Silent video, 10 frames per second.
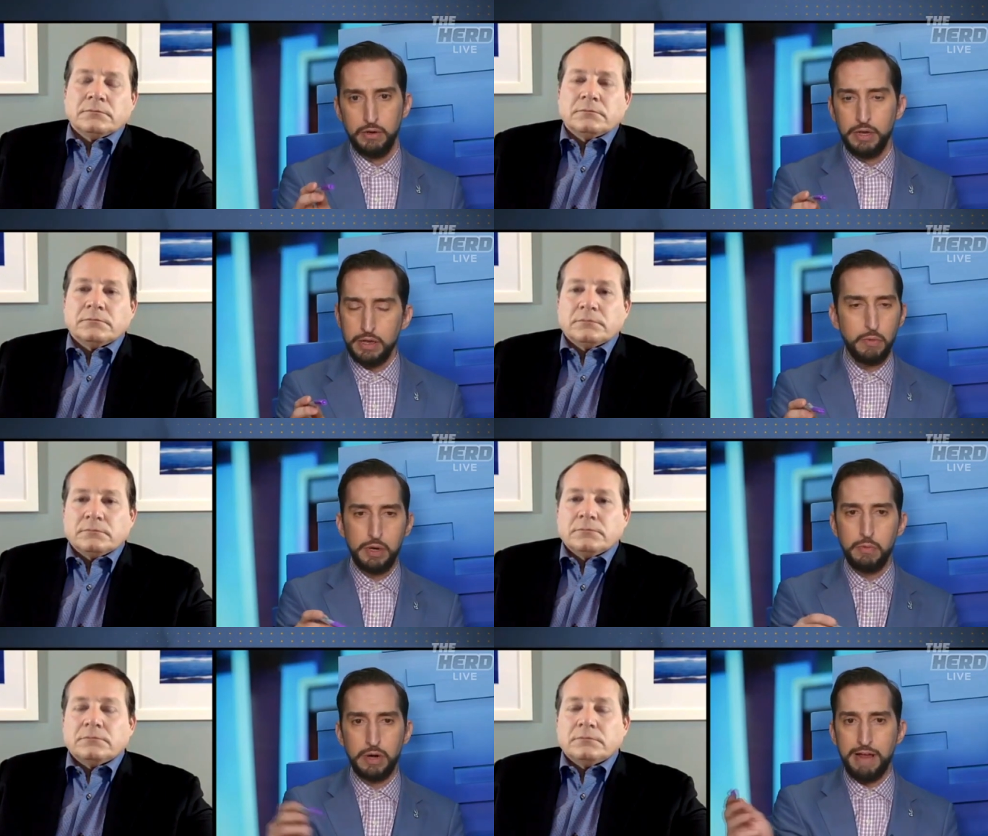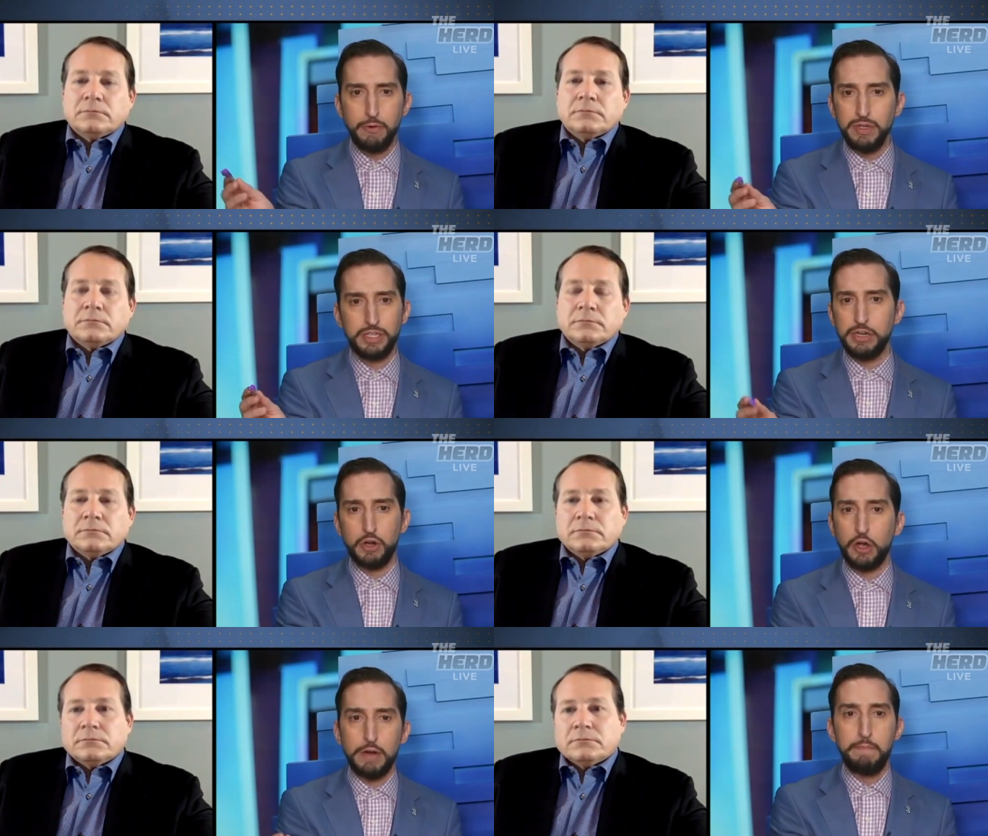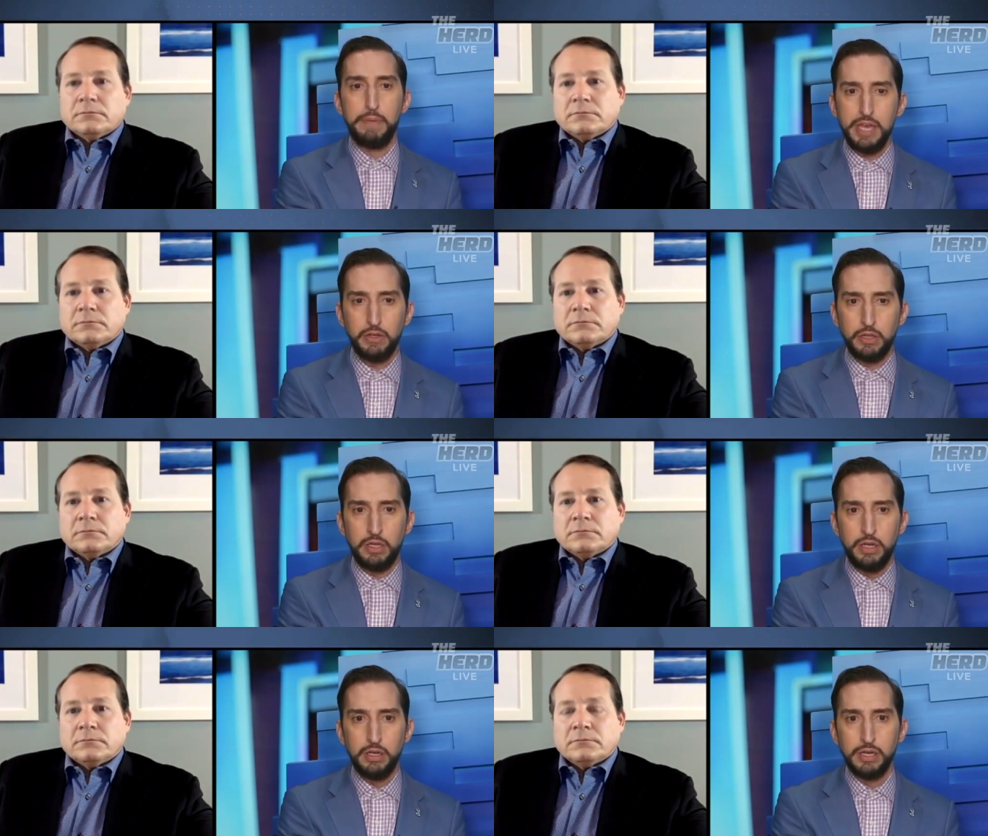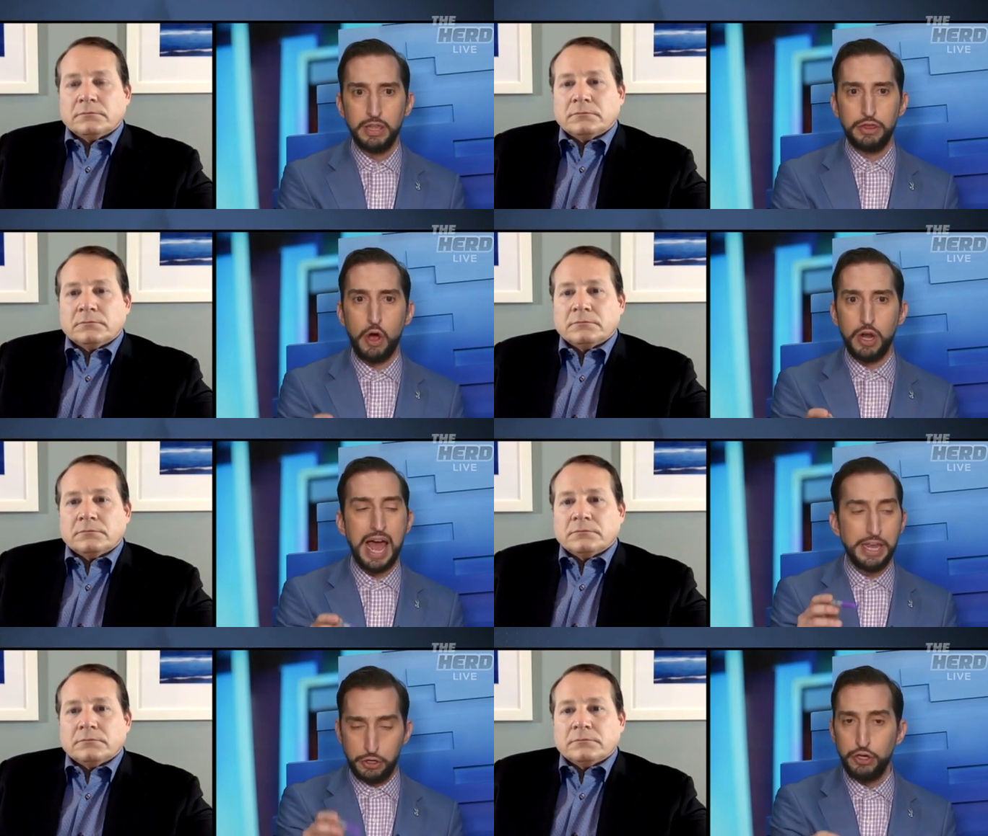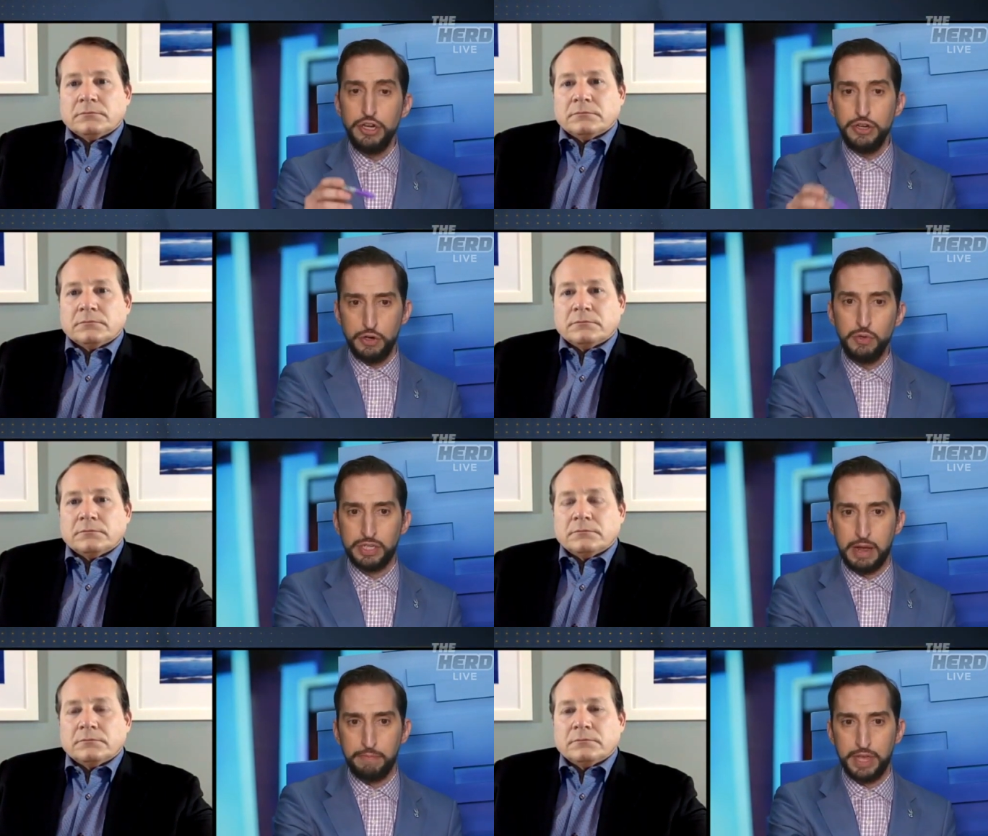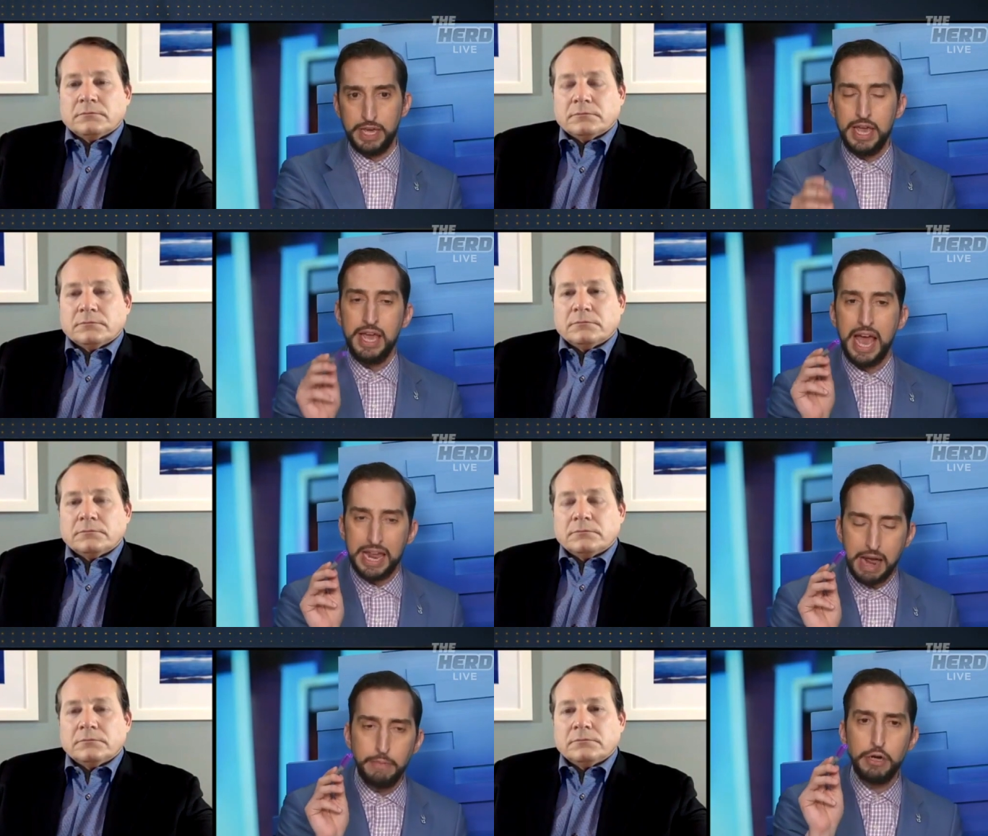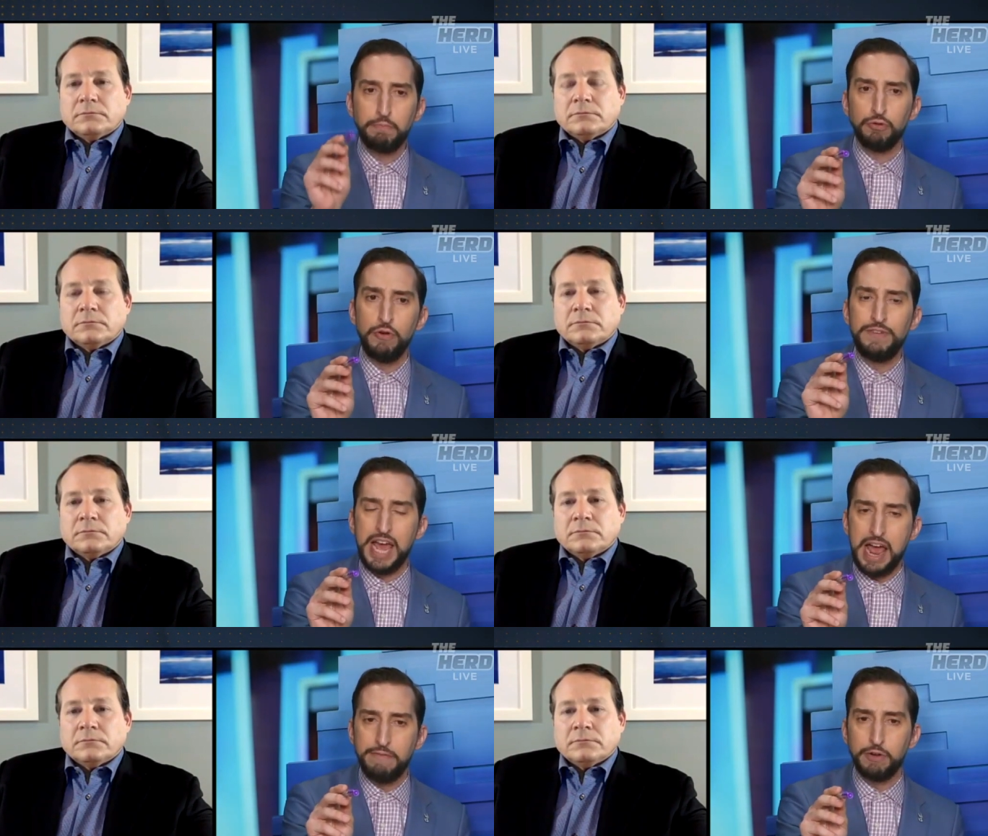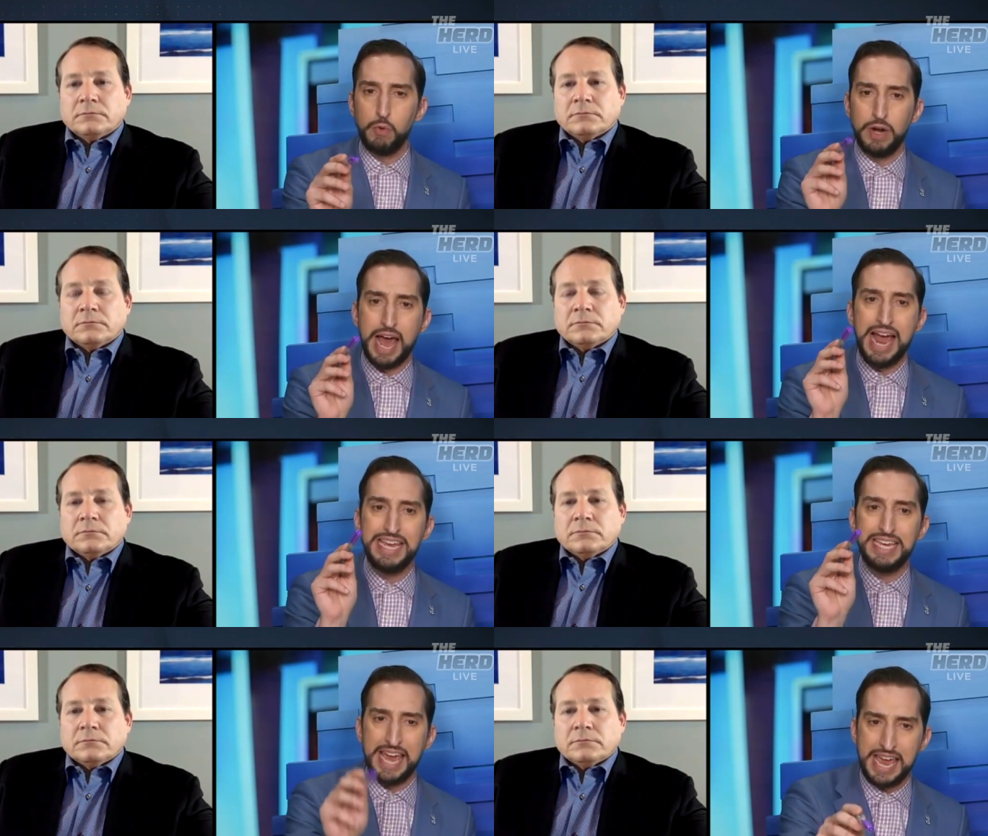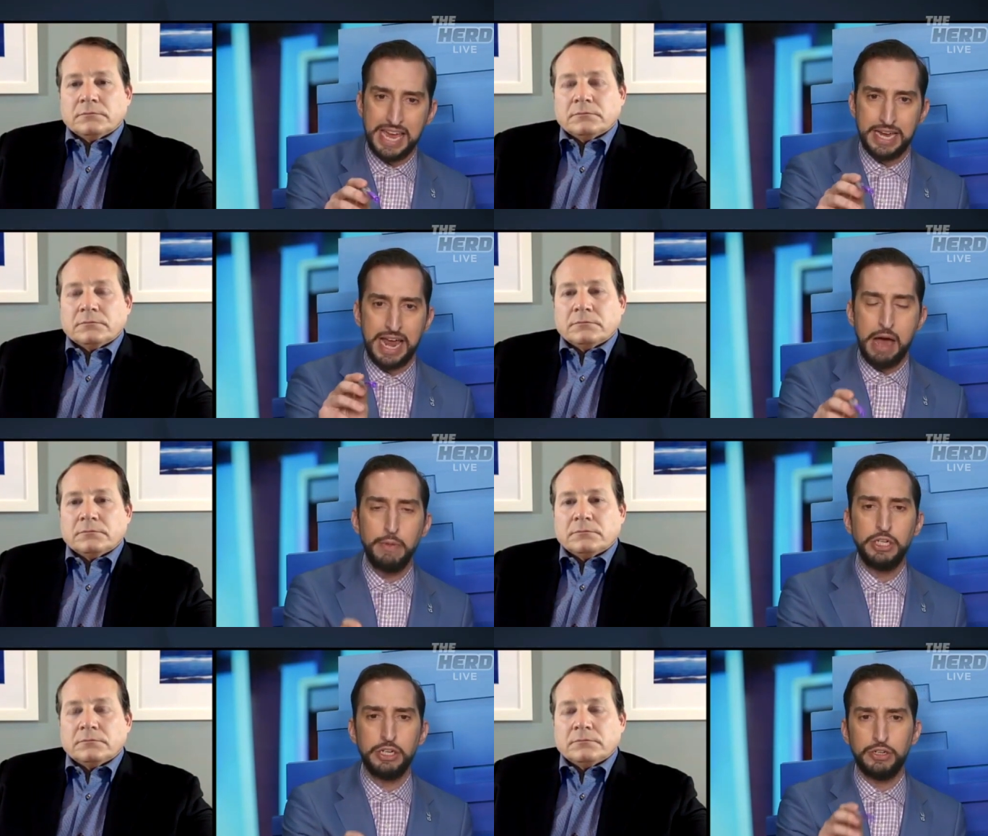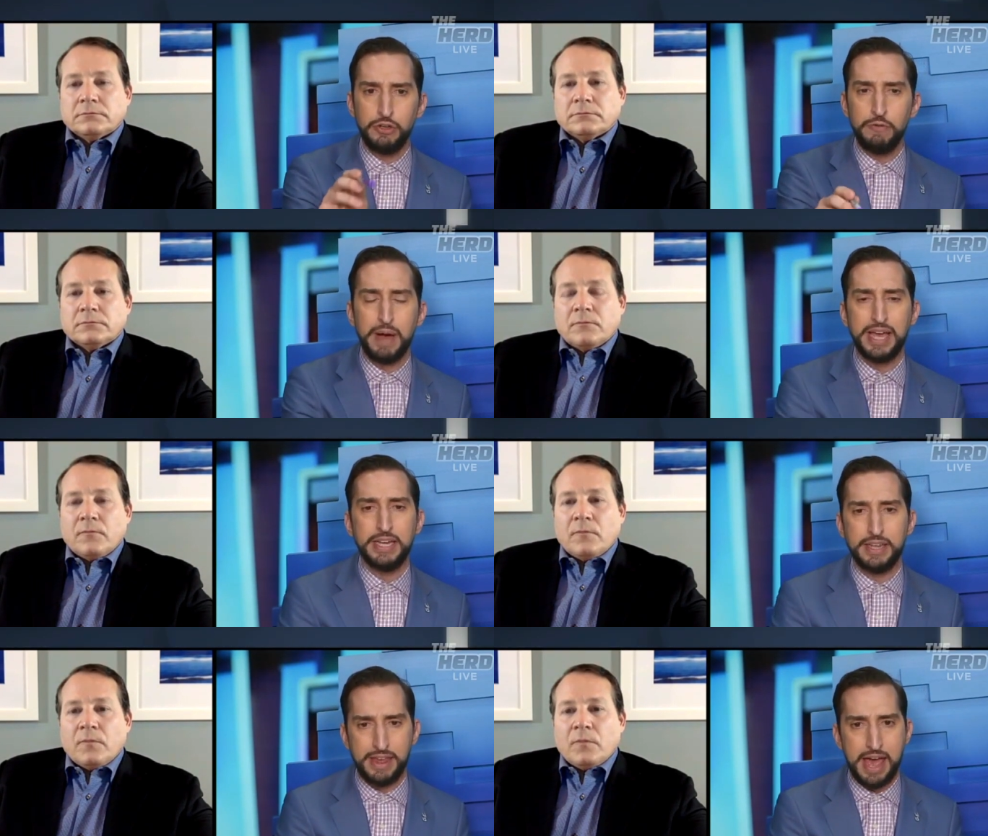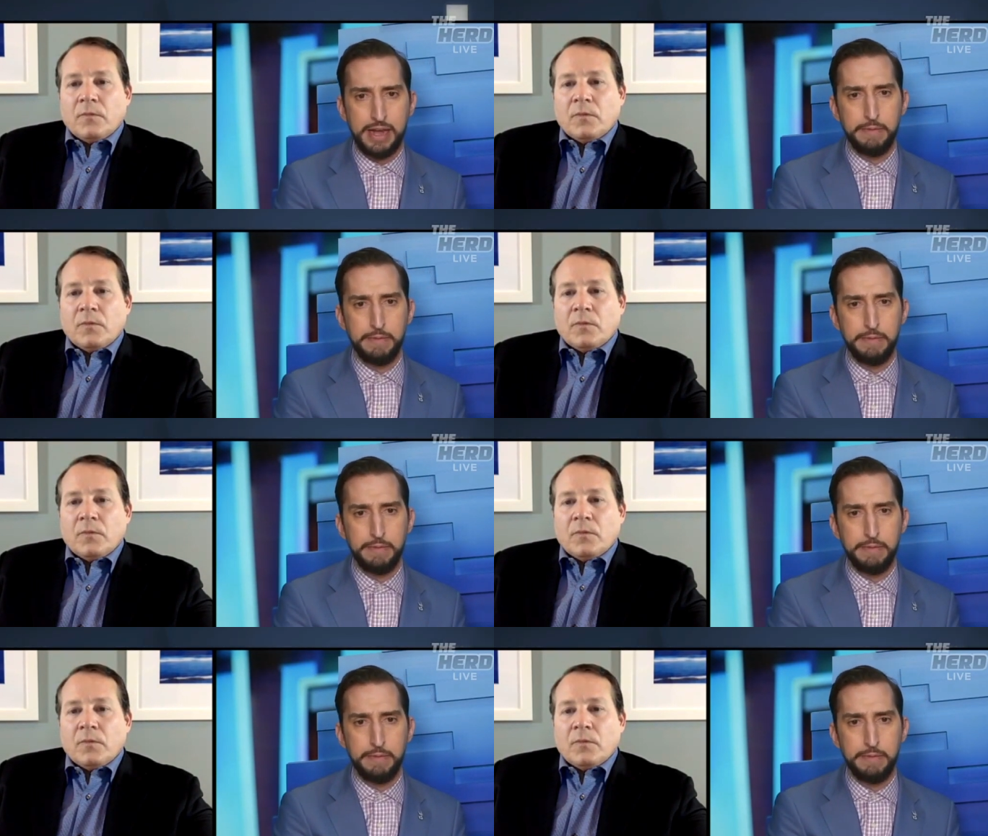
Speaker 1: When everyone's done talking, Bill thought I couldn't do something, and I'm going to prove to everyone I can. How much do you buy into that?